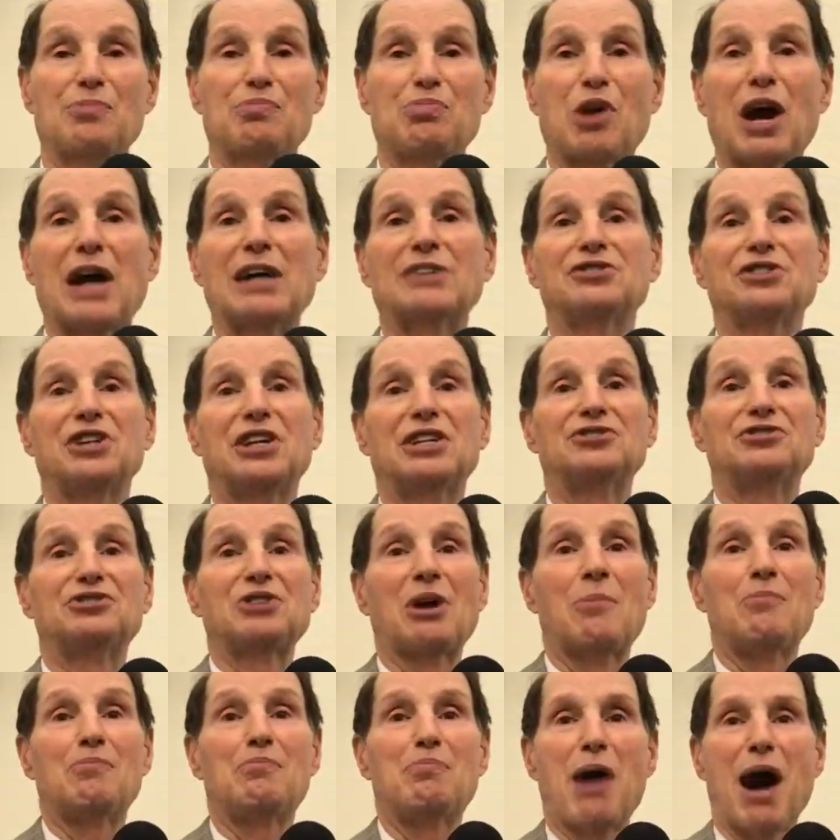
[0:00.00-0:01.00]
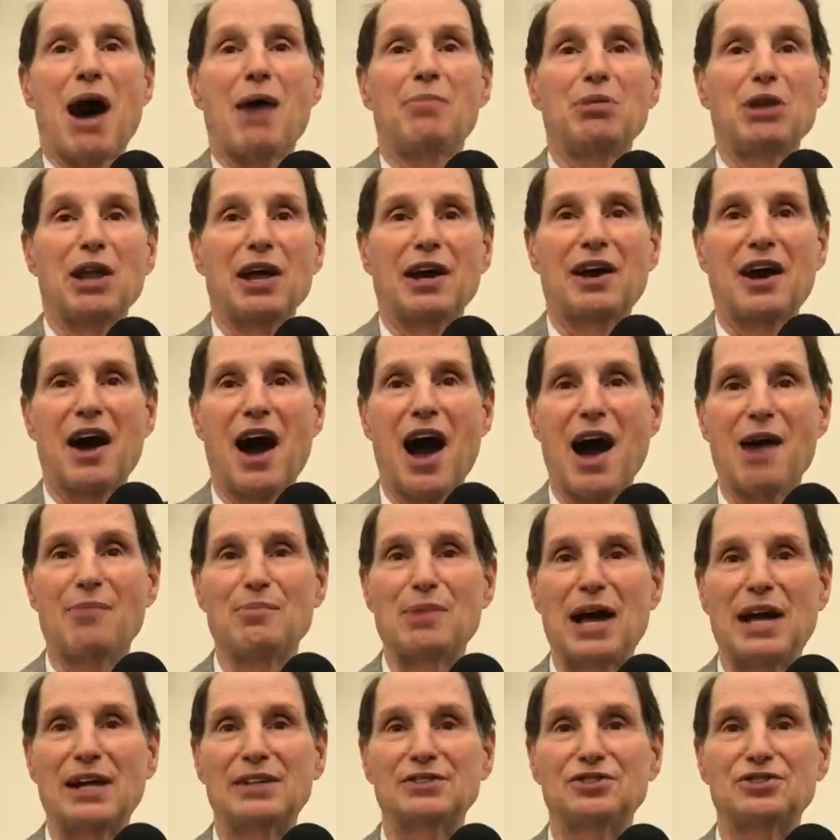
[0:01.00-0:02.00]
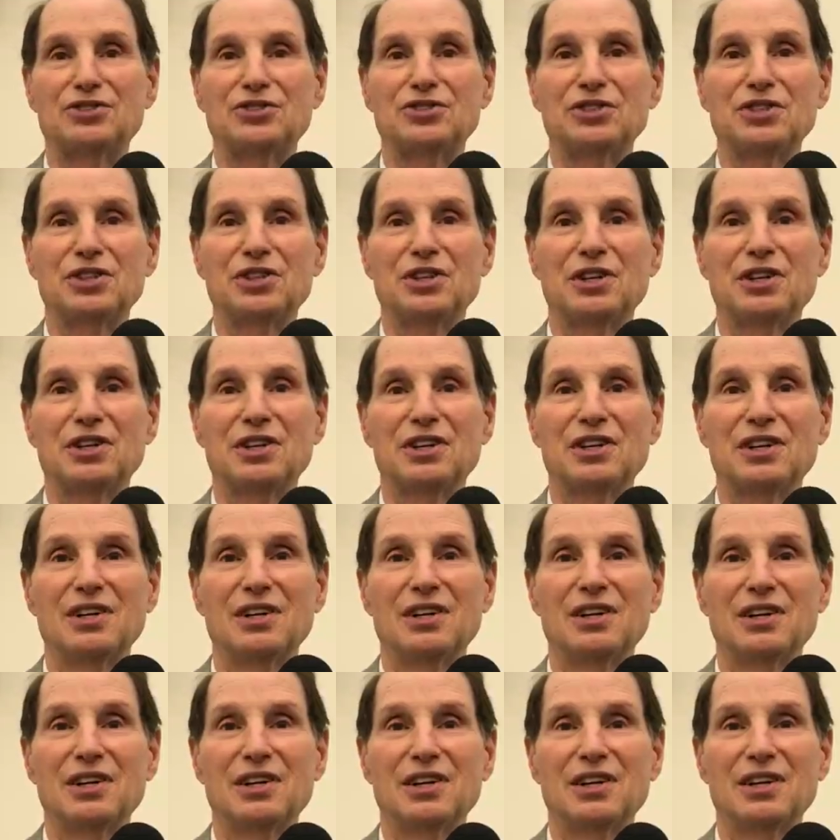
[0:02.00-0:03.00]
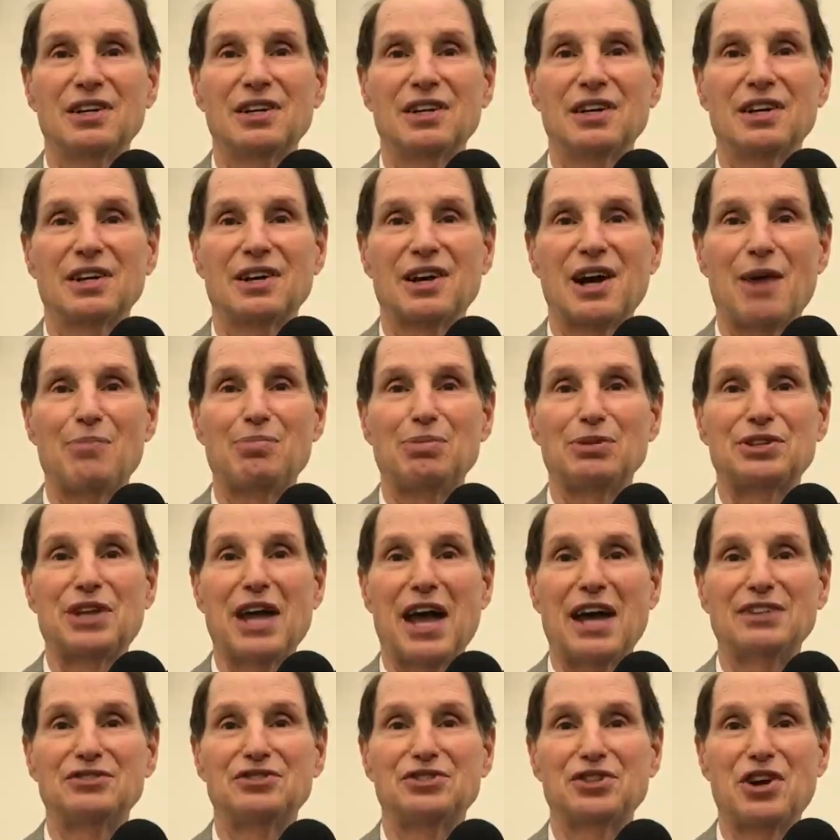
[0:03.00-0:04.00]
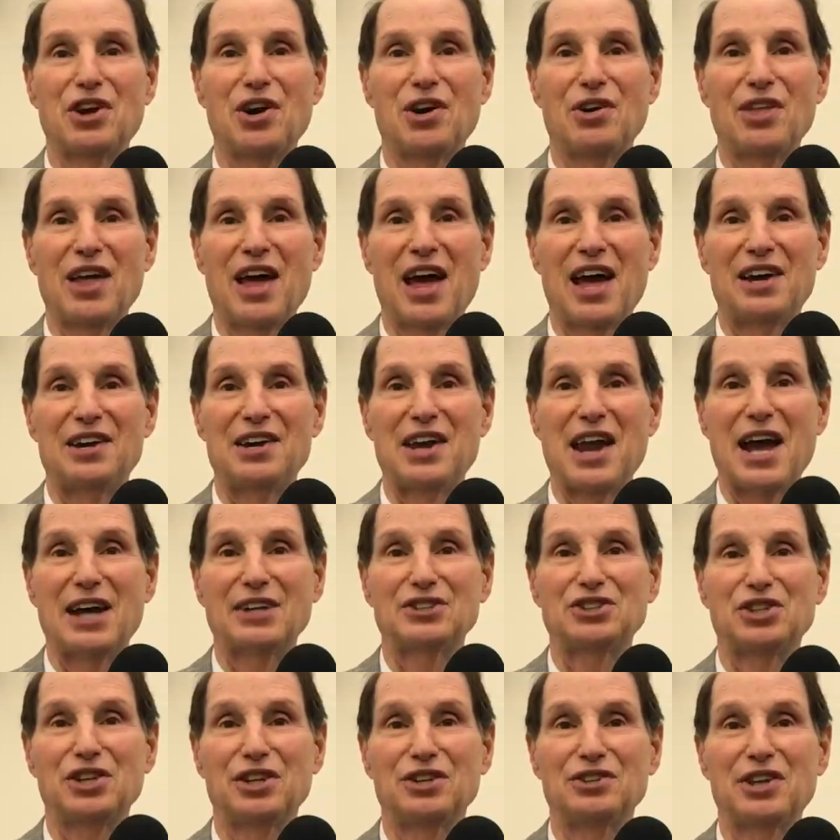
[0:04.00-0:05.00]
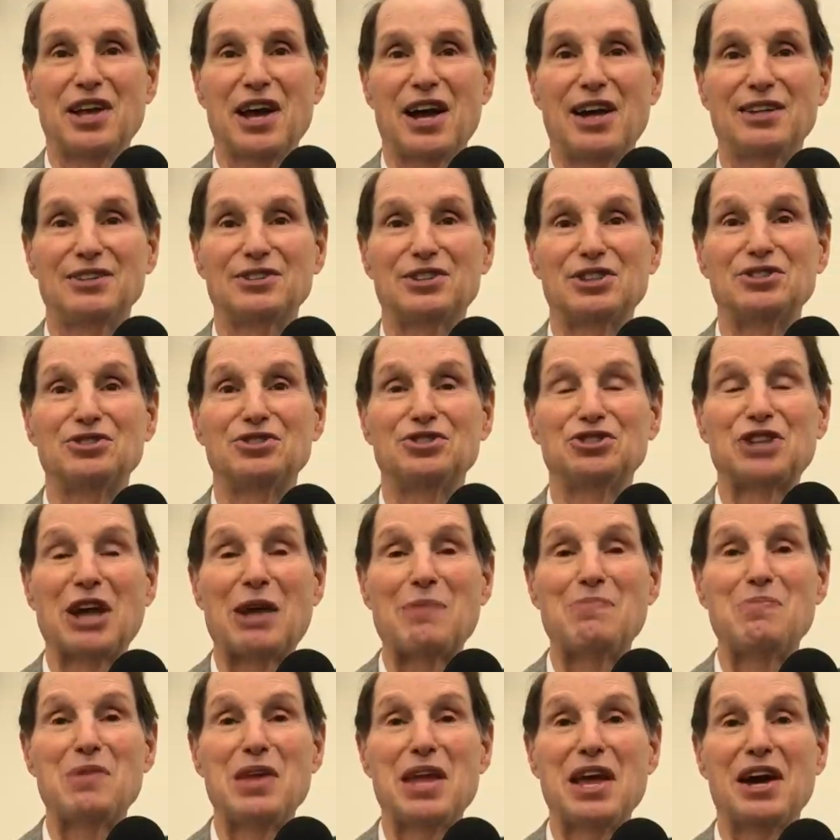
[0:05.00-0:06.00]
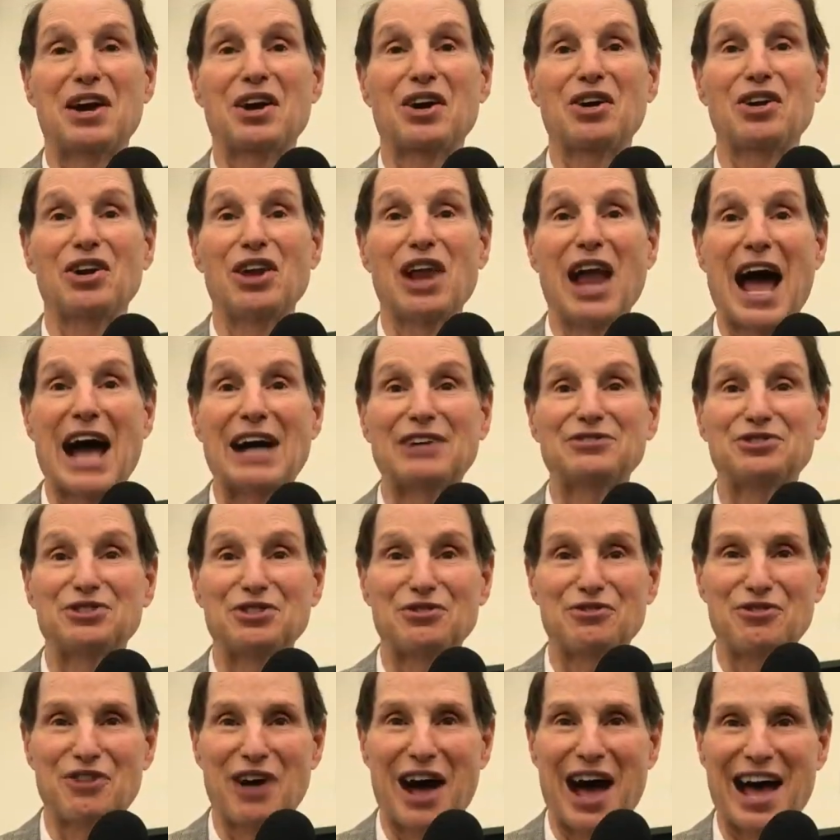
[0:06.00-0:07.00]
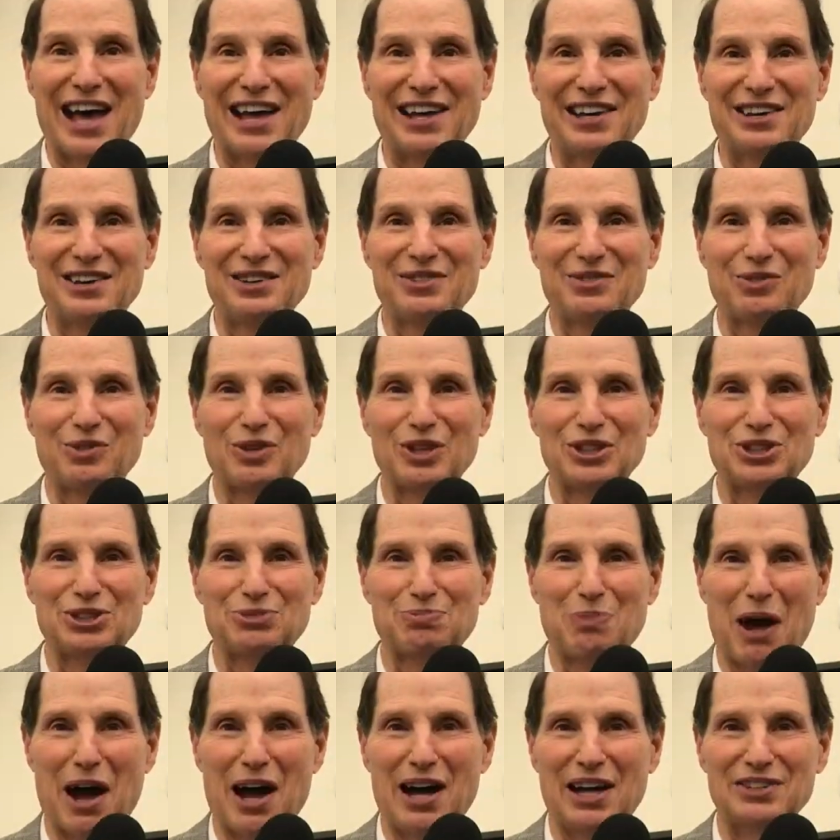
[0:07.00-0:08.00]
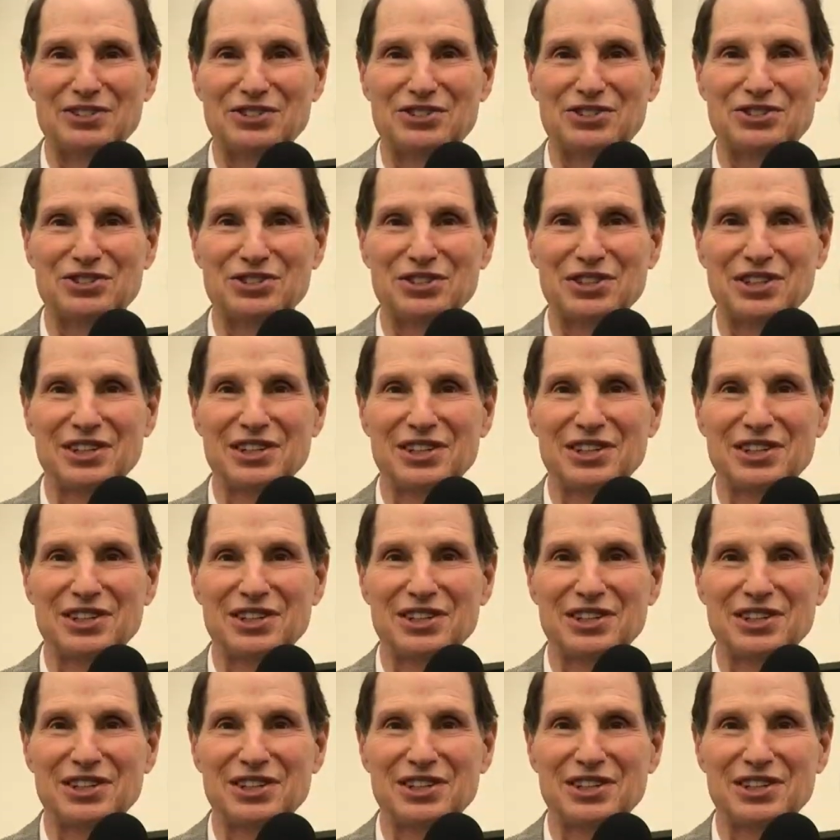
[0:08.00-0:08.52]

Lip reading: president's public comments? A couple days ago, the head of national intelligence sent me a classified response.